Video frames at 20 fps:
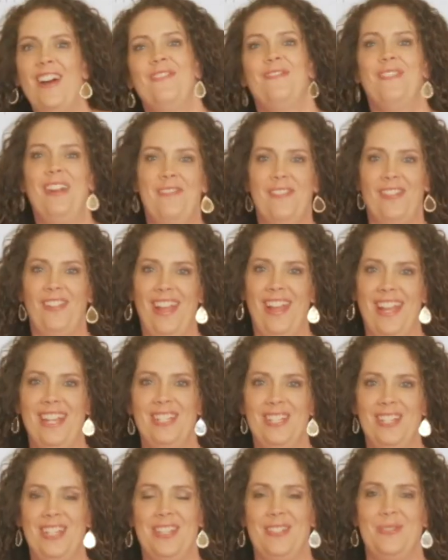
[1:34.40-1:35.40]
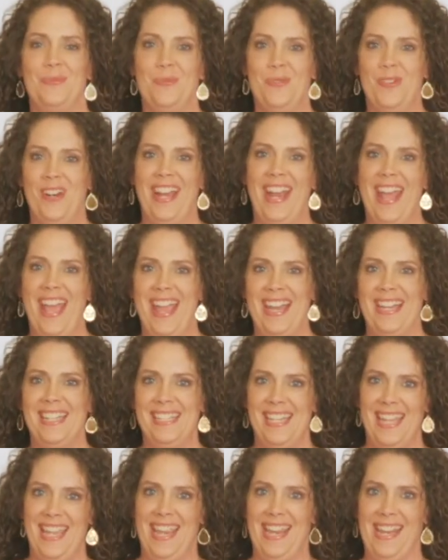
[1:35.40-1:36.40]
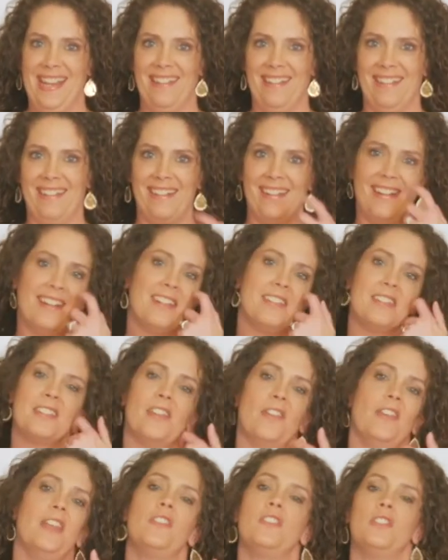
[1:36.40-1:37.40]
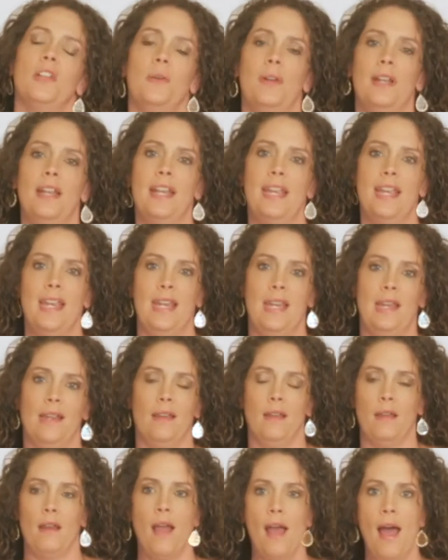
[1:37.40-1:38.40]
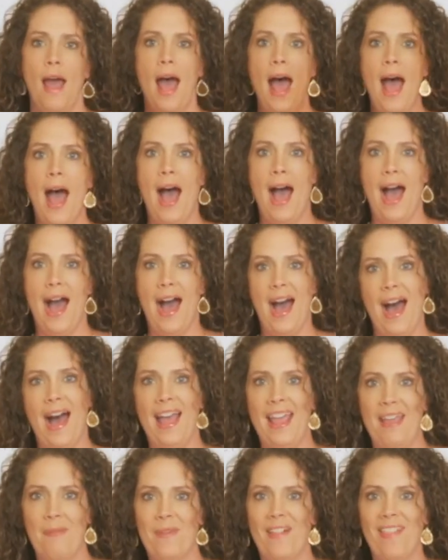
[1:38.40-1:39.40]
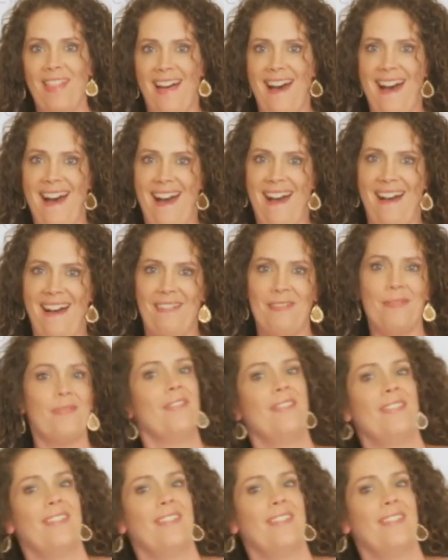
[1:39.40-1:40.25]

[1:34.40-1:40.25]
Revelations 1:18. So let's do it again. I am alive